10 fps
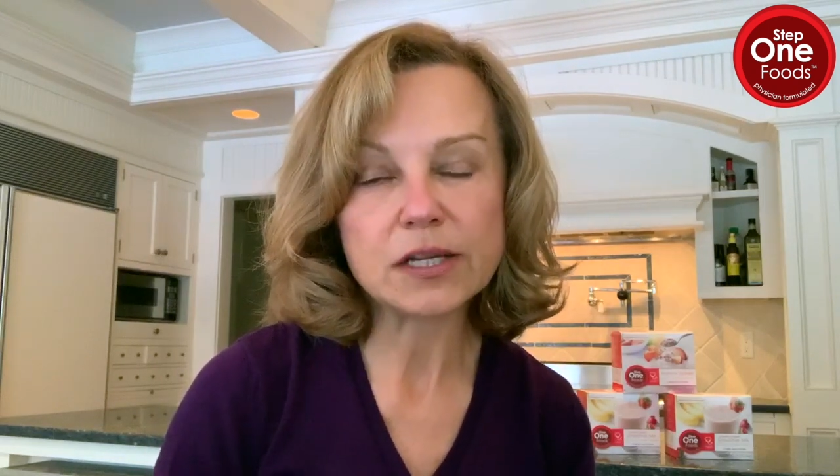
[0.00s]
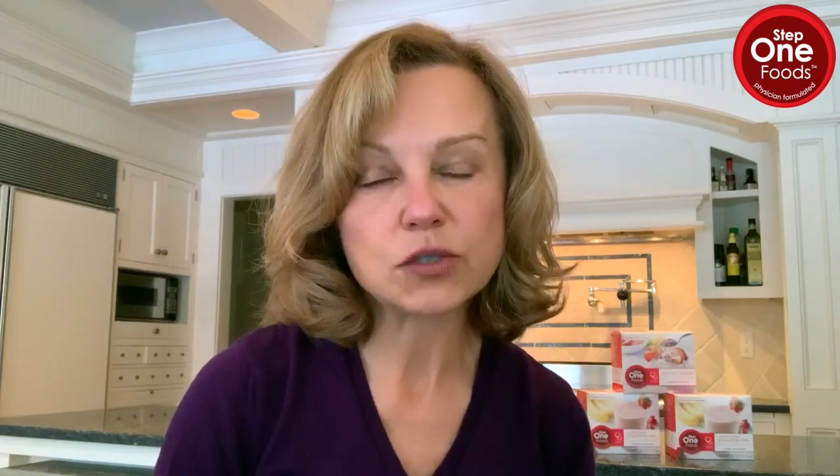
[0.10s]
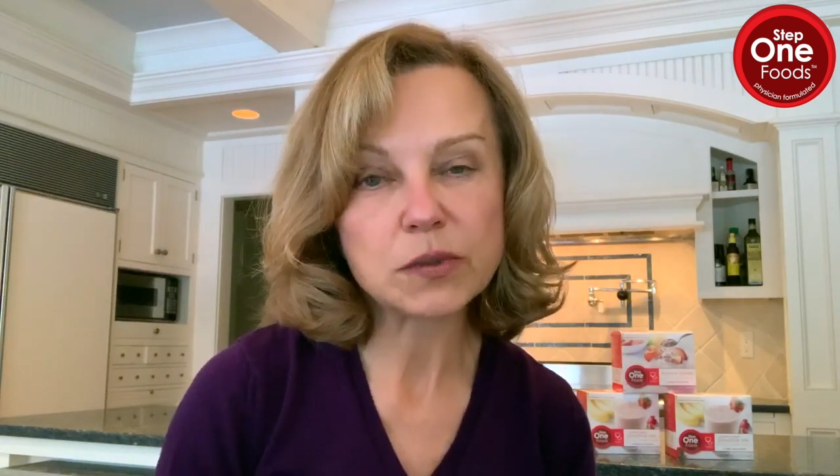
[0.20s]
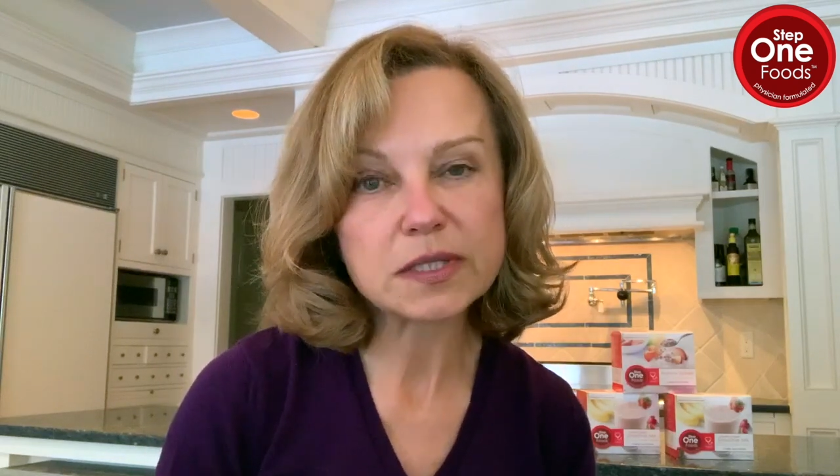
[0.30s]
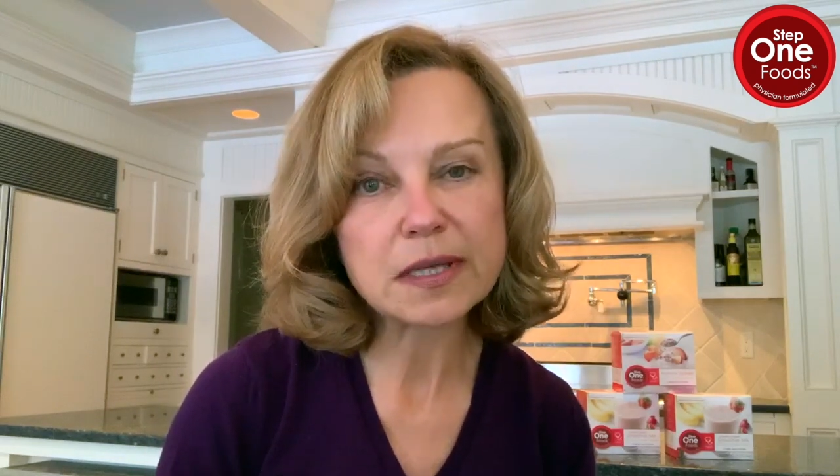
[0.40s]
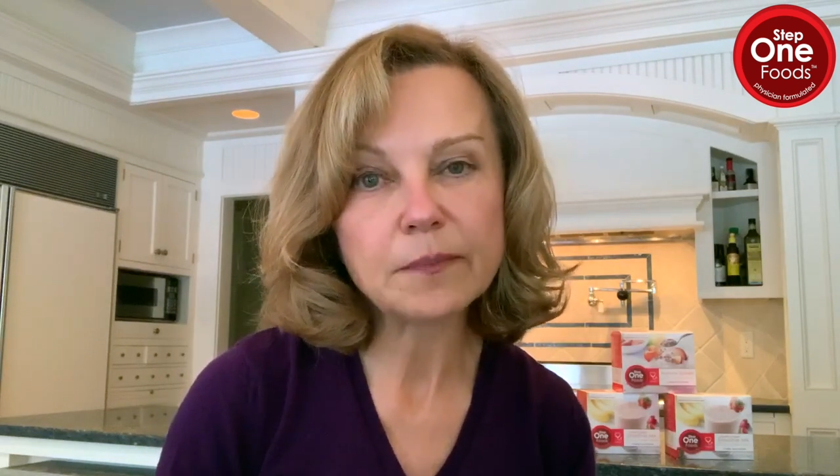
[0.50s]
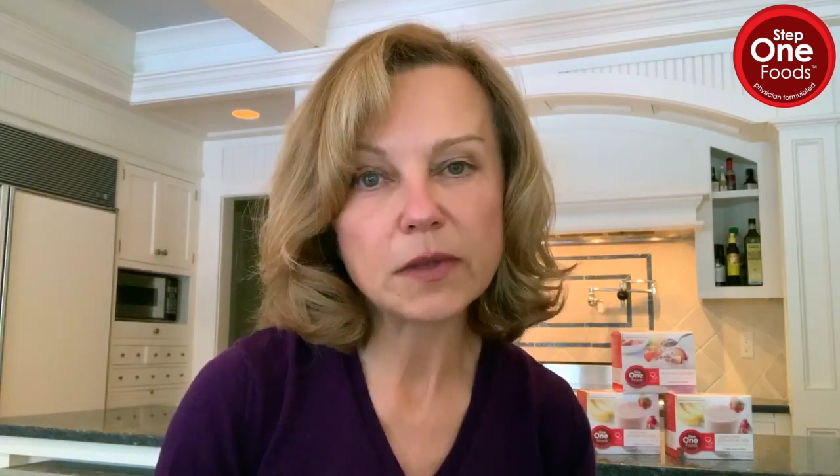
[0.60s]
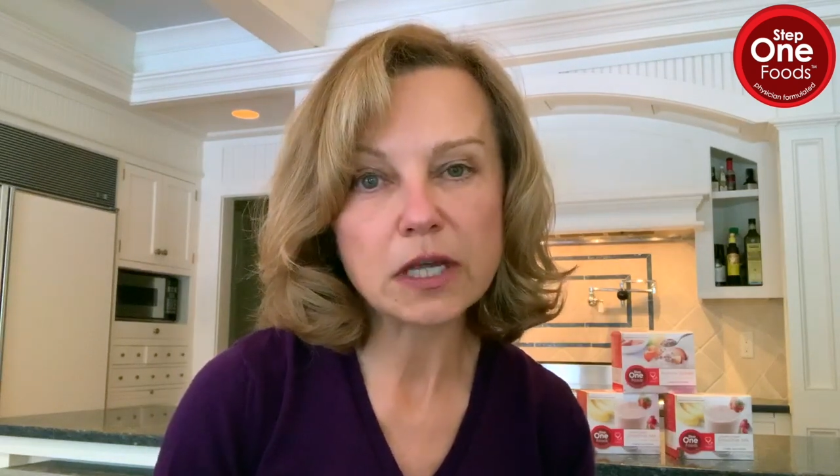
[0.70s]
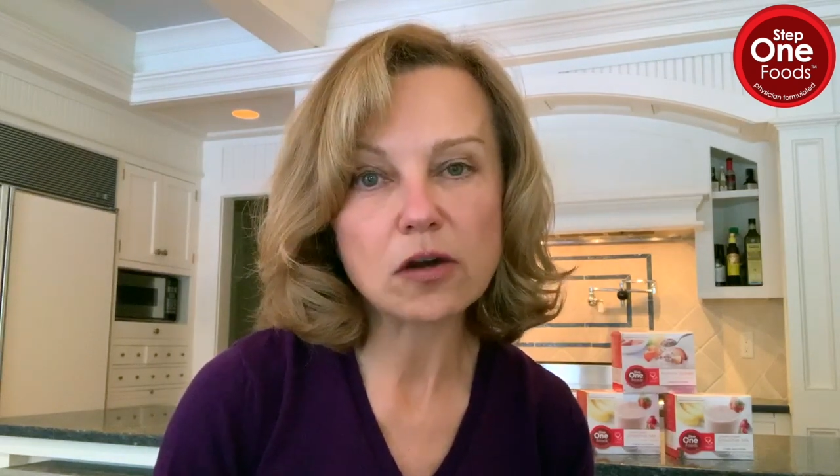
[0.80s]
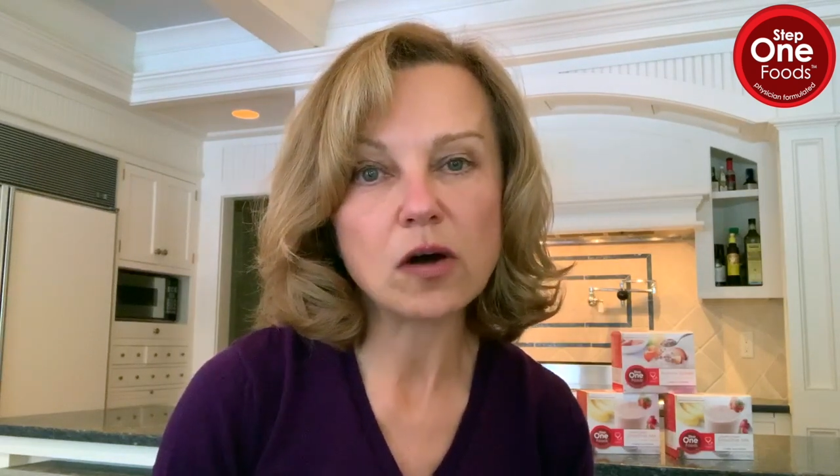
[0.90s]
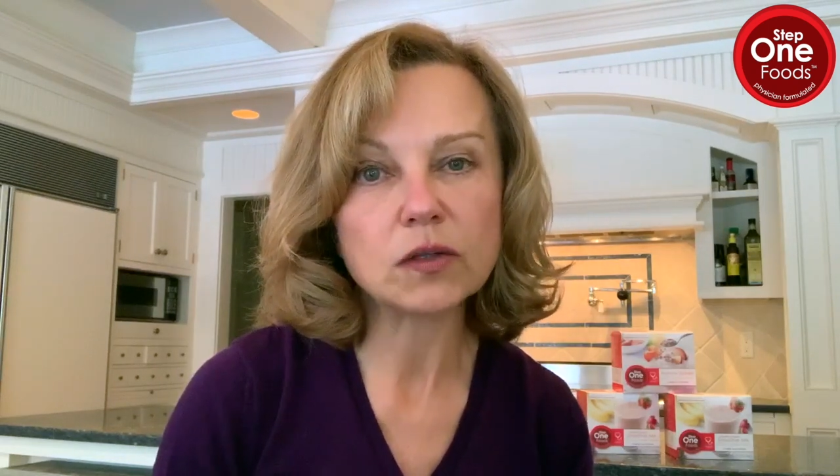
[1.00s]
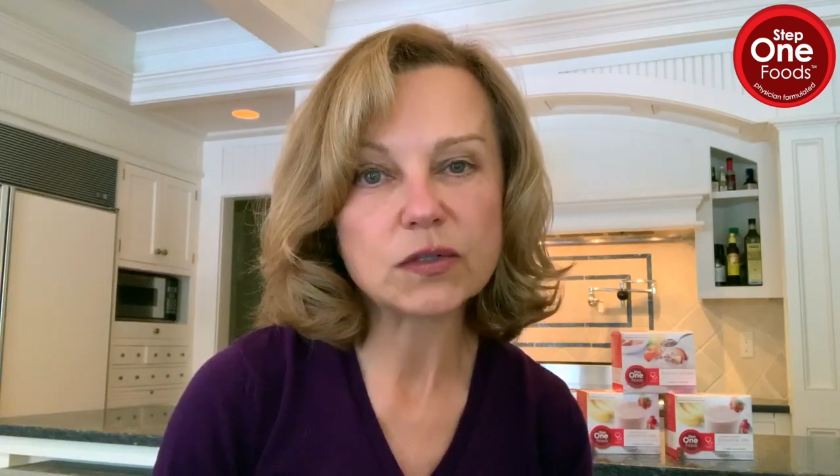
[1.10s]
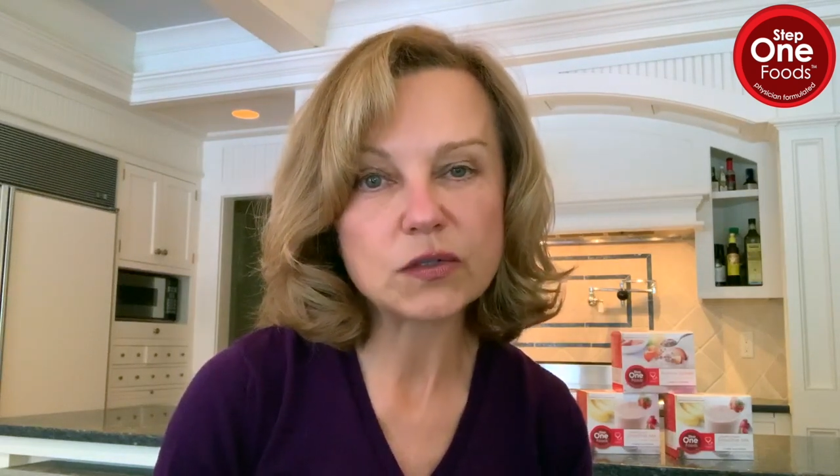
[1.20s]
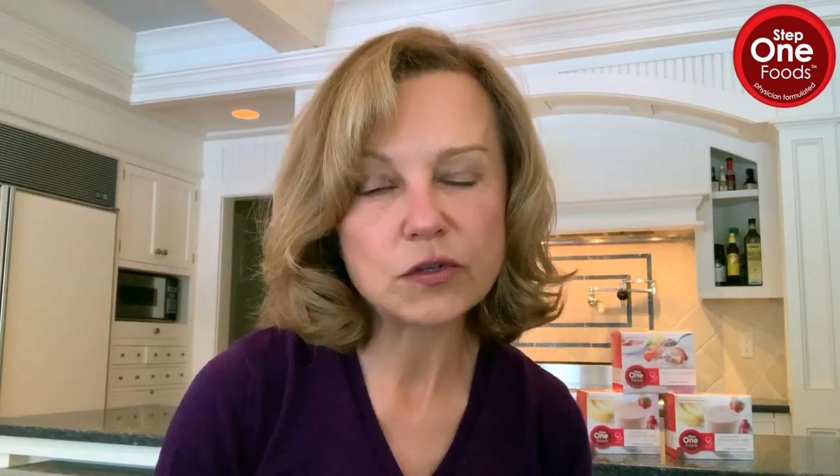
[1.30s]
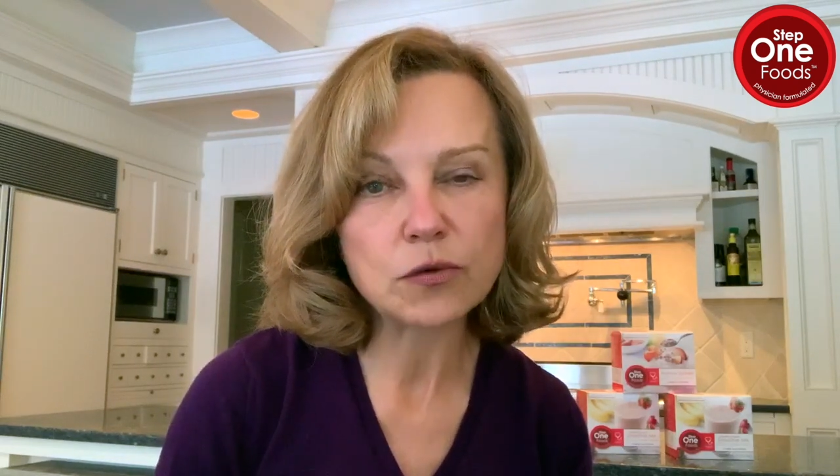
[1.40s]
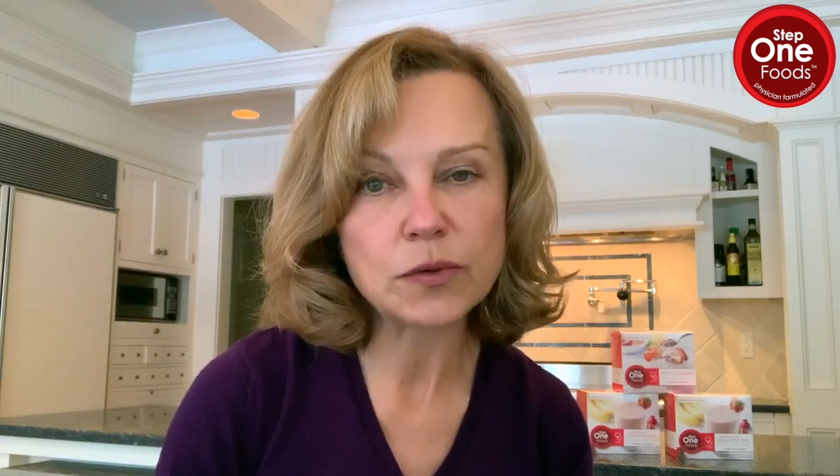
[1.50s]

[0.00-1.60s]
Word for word: it's with something called C